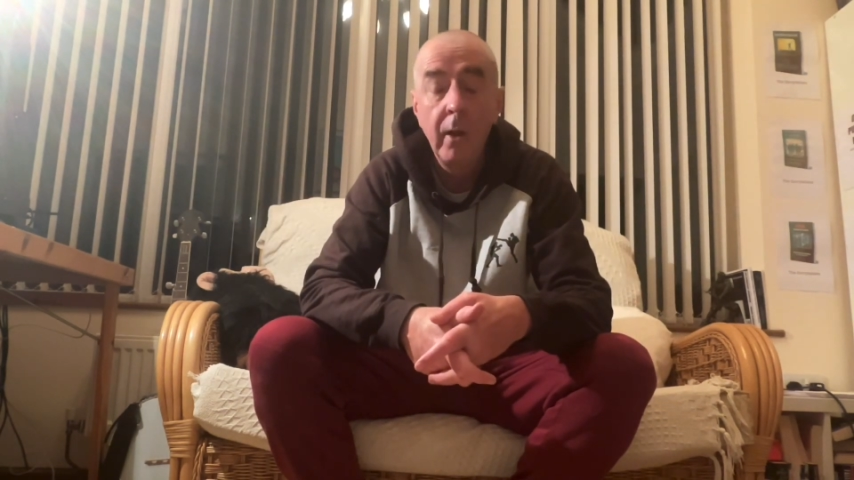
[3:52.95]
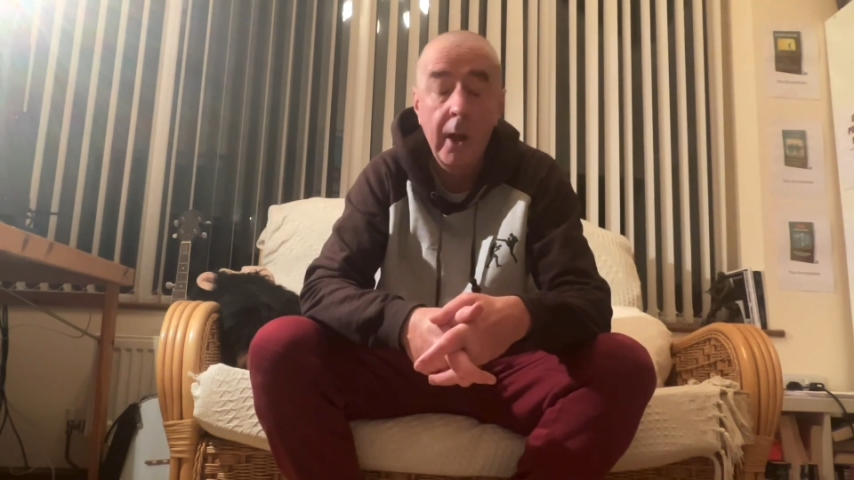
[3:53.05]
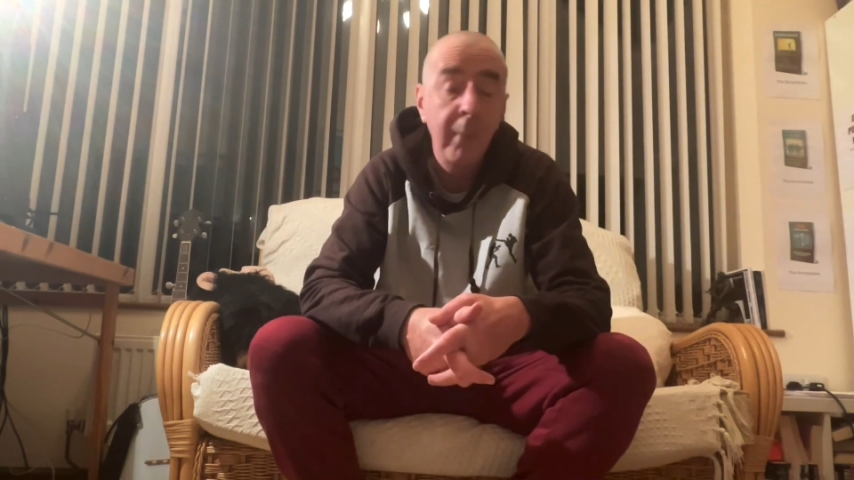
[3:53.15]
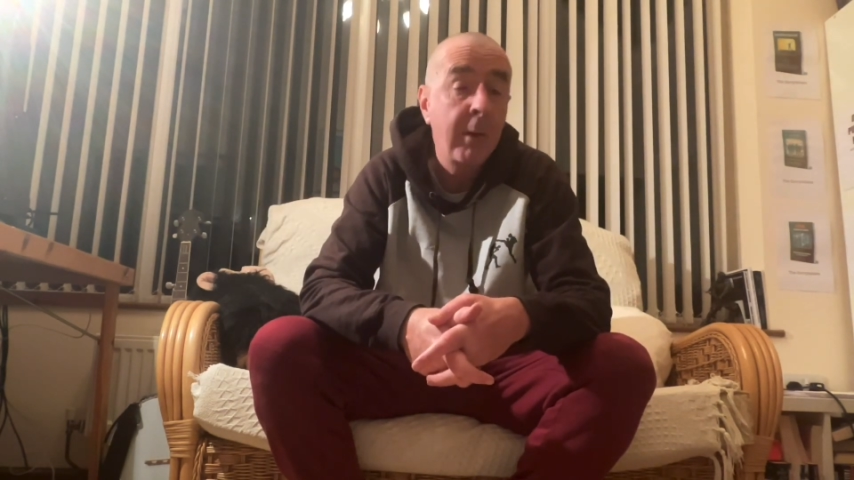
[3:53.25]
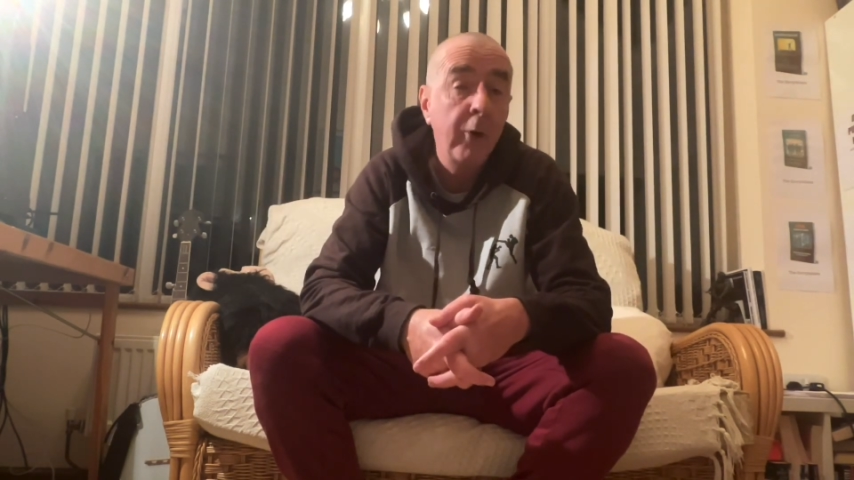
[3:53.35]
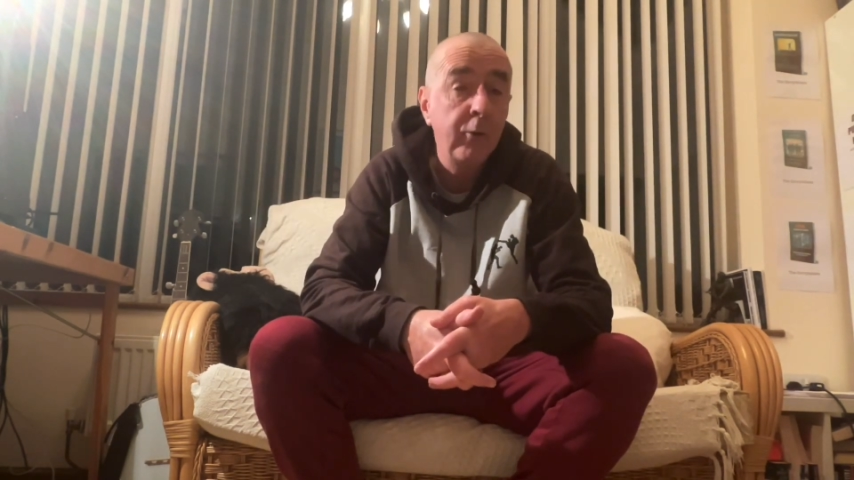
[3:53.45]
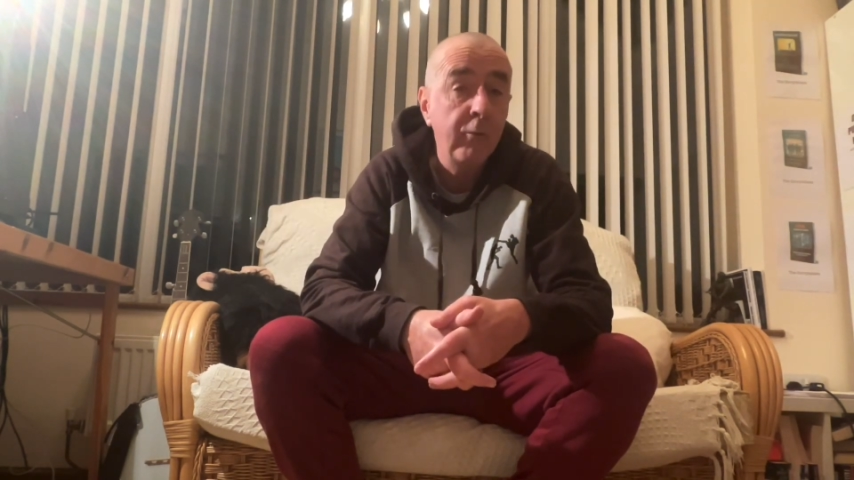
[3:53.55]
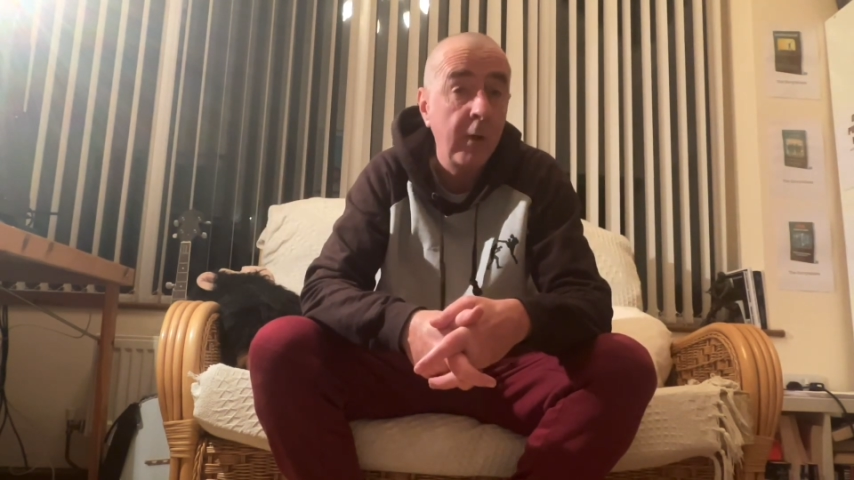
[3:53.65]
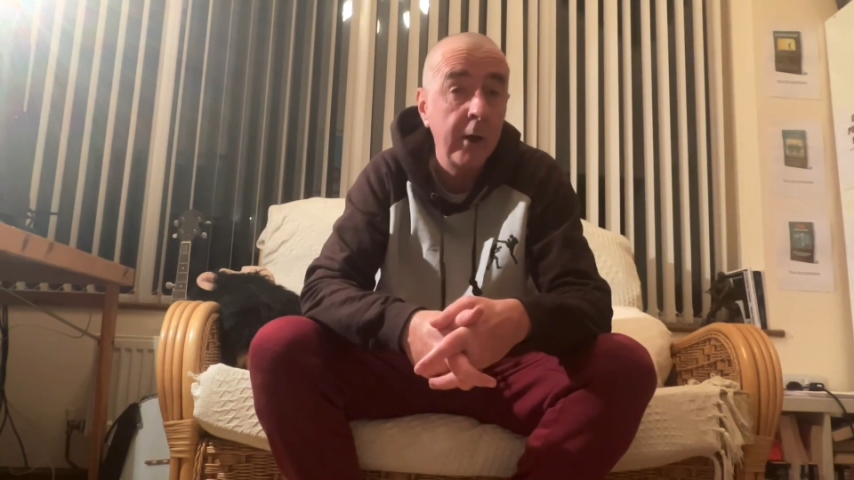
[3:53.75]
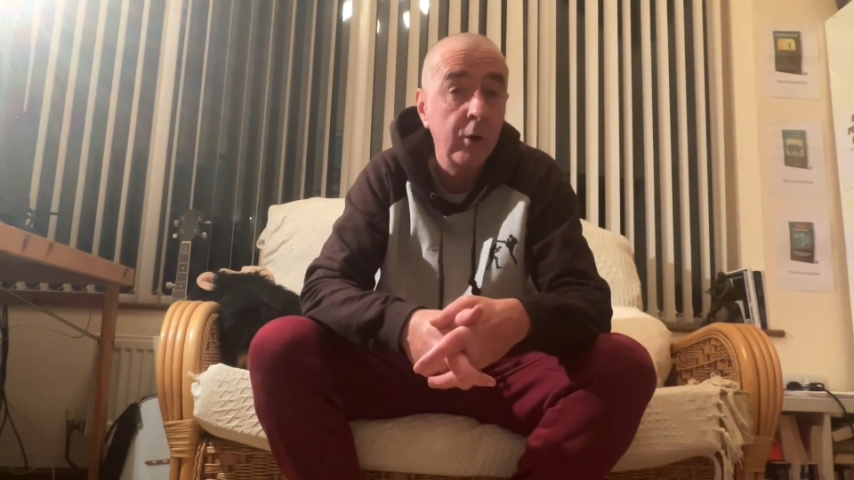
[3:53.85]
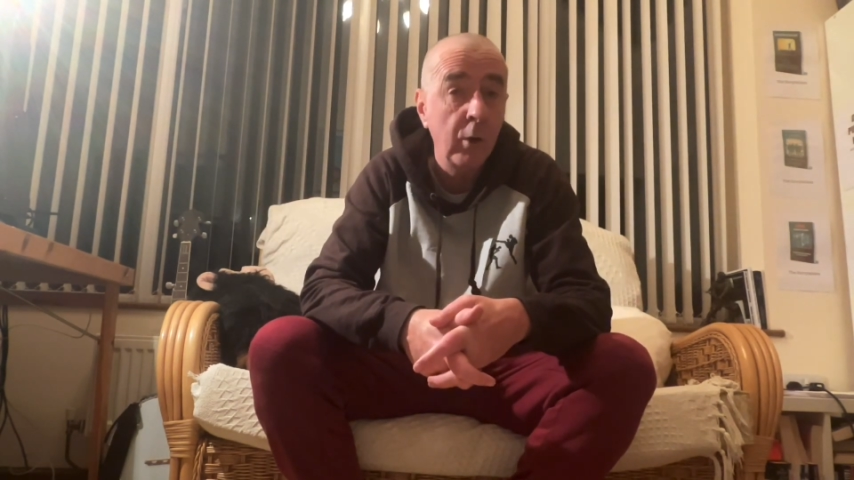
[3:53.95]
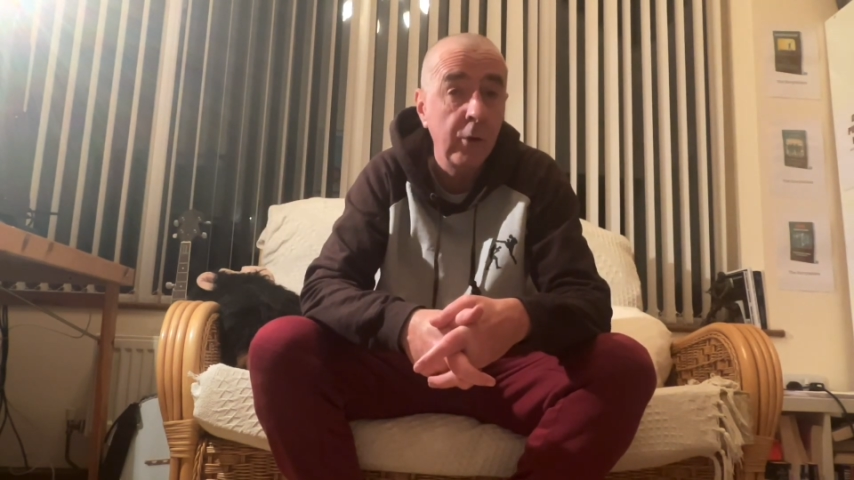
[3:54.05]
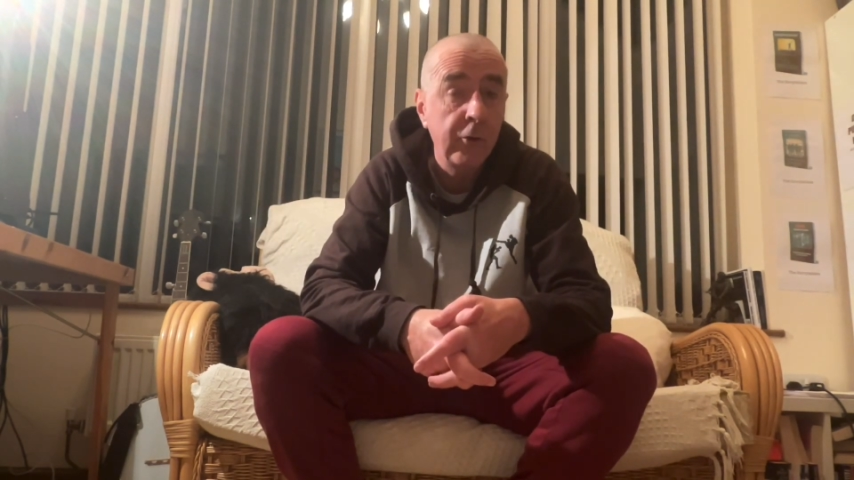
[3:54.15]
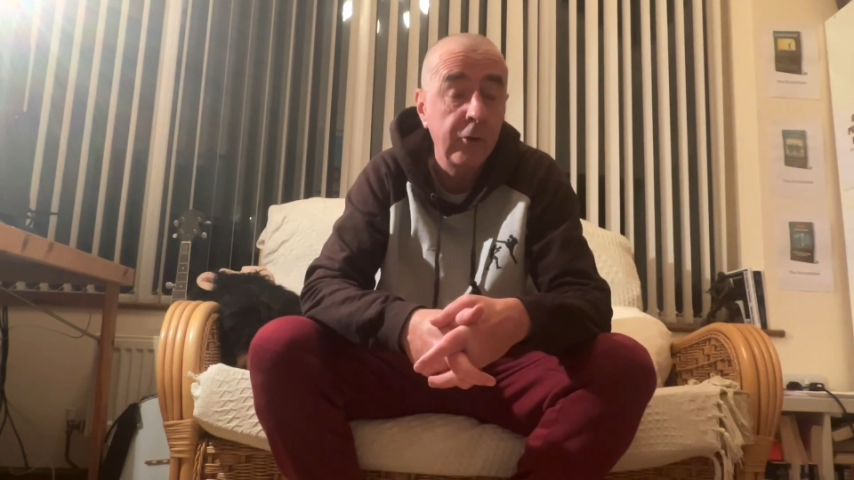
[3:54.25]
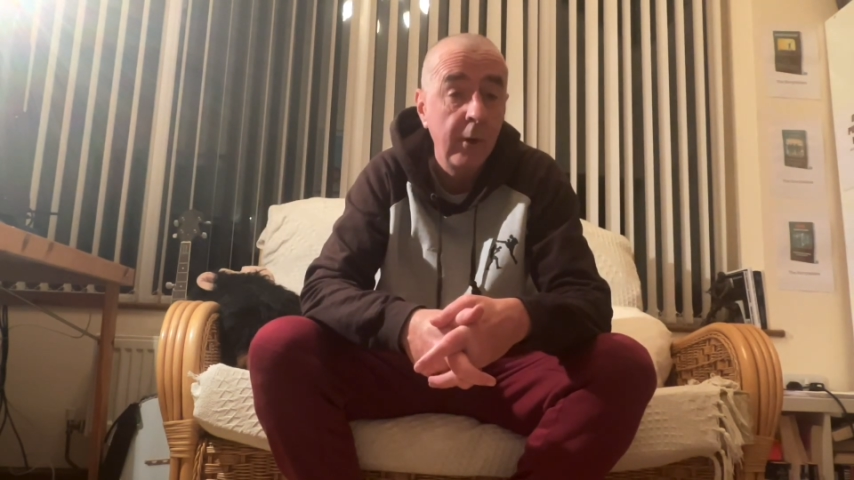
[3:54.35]
And I passed with flying
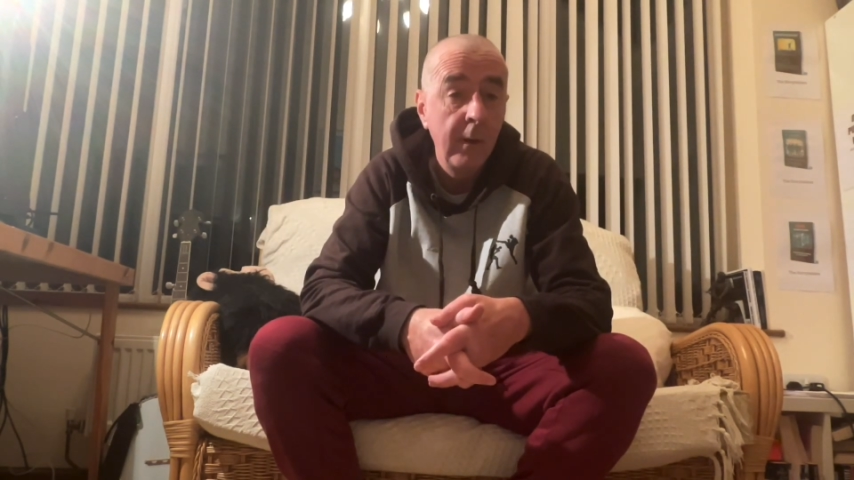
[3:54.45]
colours.